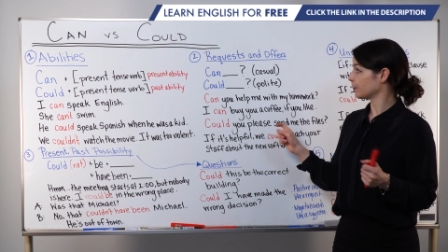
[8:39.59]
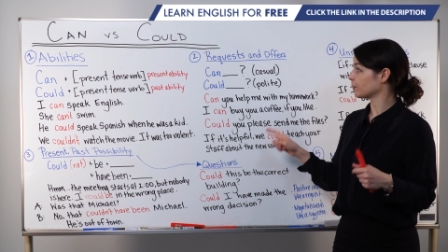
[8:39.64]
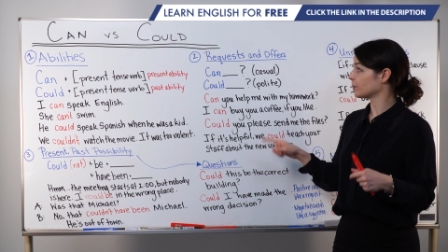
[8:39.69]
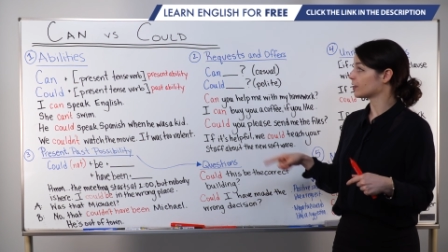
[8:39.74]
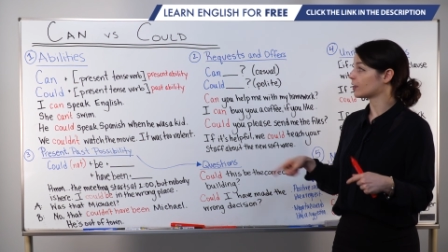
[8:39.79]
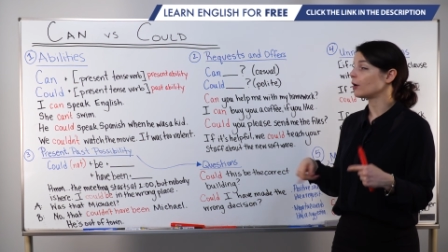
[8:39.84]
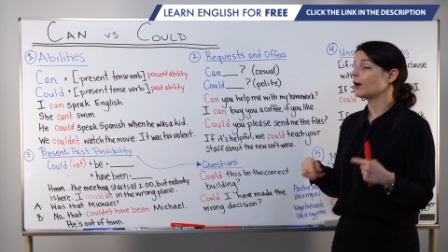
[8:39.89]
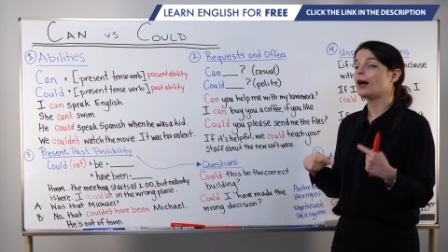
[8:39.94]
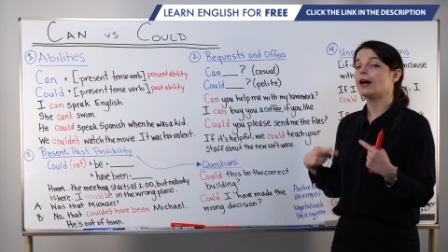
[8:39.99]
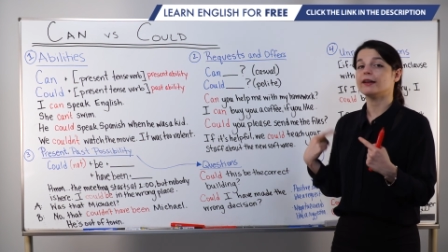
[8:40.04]

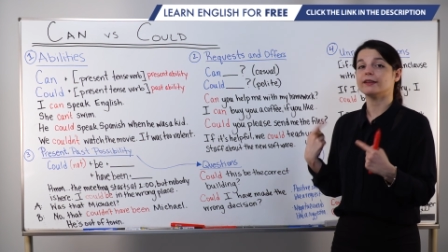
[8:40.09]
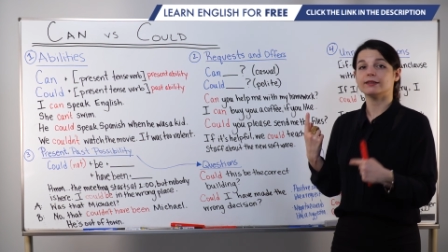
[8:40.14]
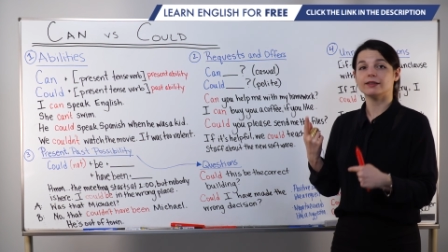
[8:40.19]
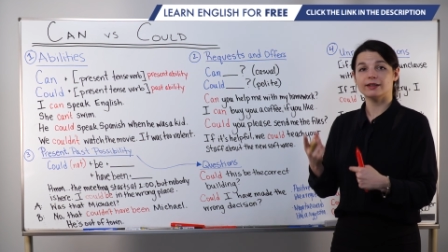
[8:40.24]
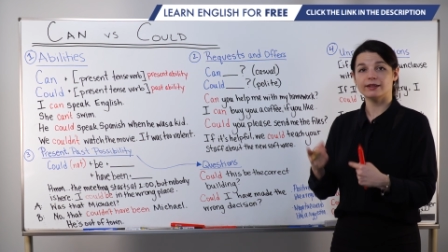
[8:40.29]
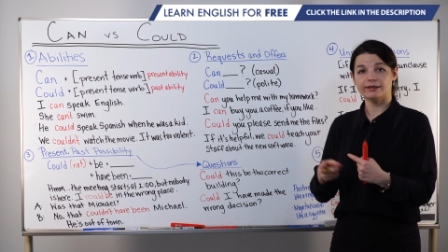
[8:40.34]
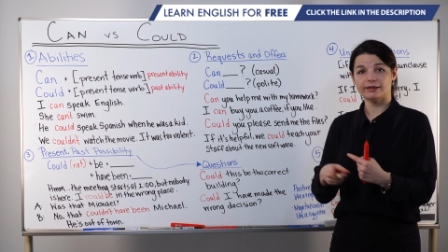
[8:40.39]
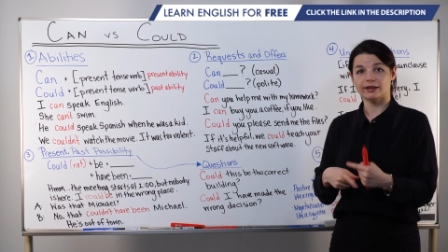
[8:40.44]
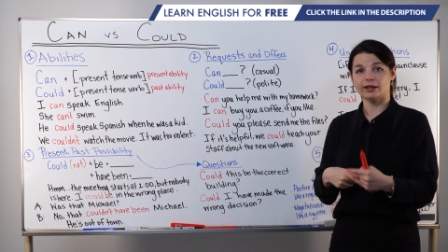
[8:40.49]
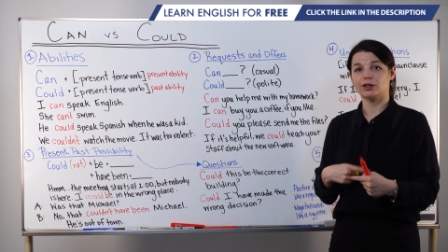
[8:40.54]
So as
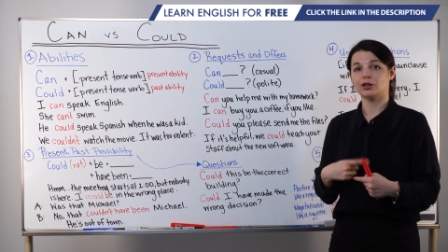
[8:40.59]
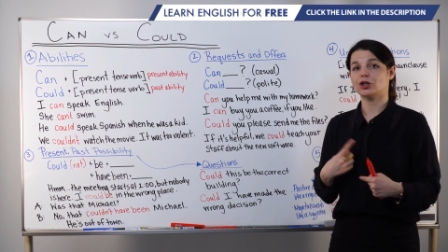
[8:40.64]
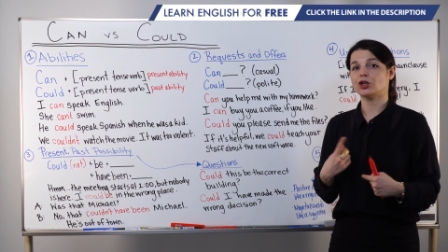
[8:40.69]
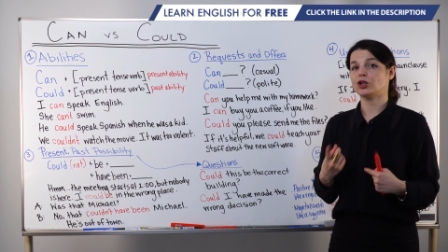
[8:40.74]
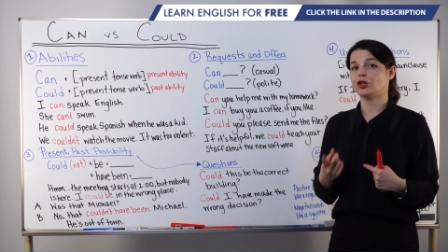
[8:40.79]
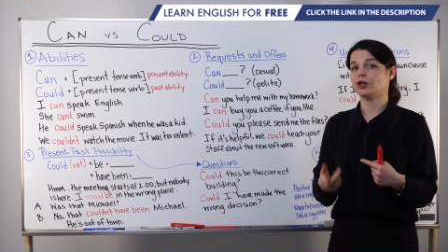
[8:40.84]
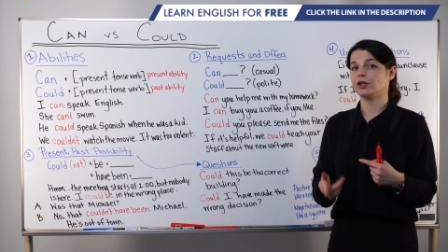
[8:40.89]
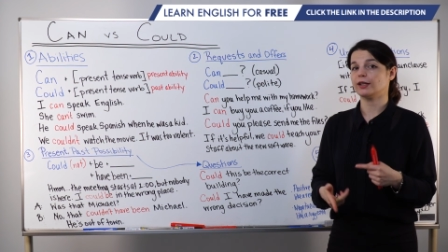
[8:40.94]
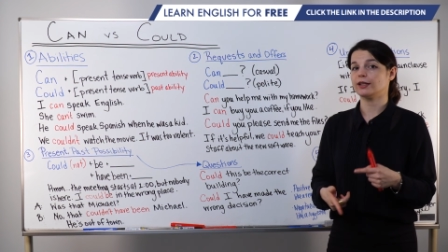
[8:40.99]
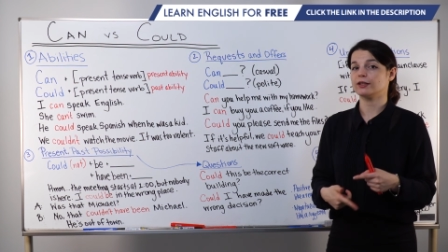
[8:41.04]
I said,
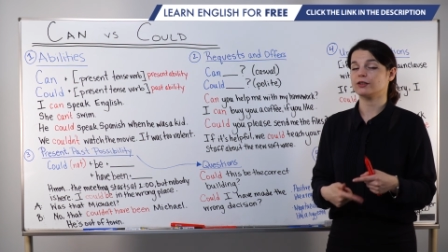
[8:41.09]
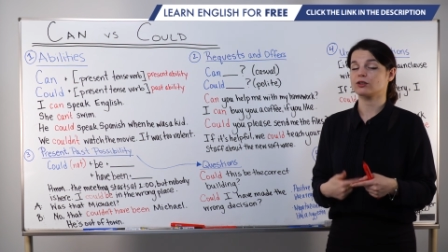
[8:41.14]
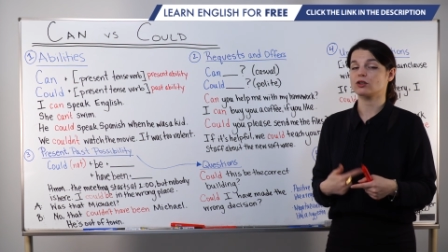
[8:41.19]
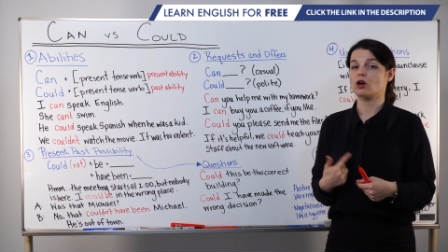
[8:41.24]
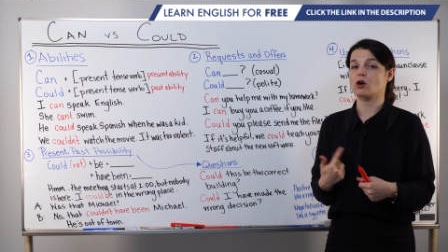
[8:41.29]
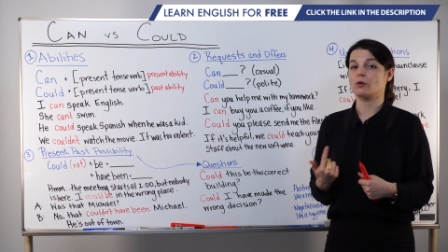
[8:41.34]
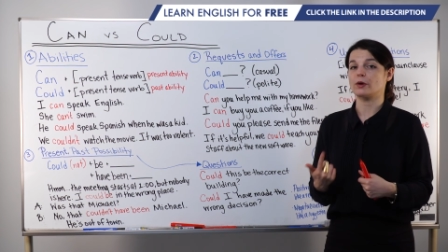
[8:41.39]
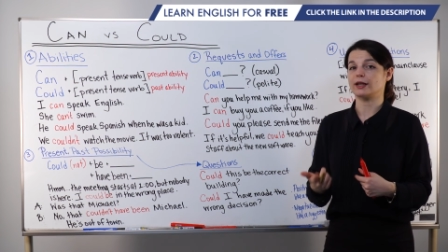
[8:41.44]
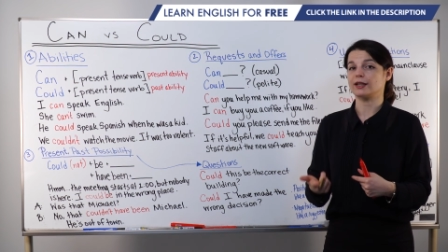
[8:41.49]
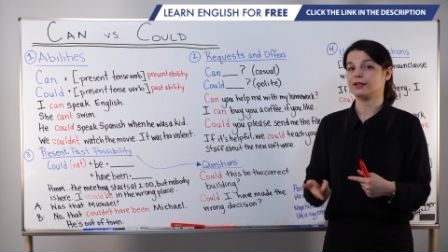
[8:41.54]
could is
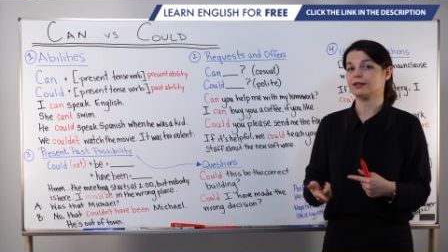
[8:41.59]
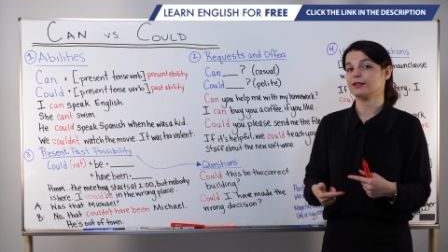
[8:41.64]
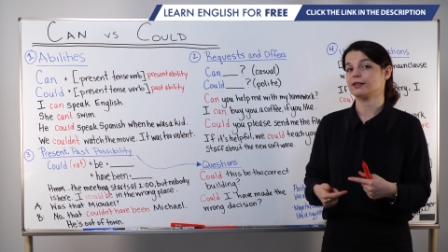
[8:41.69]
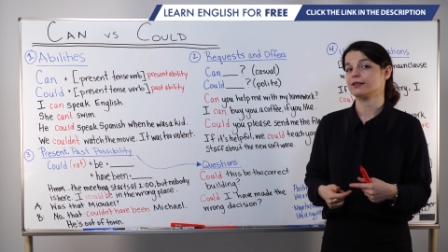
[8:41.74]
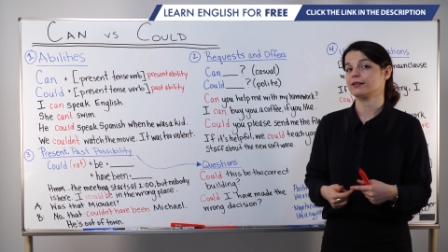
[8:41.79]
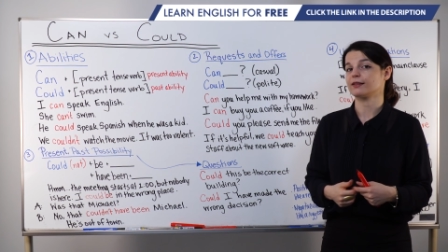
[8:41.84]
going to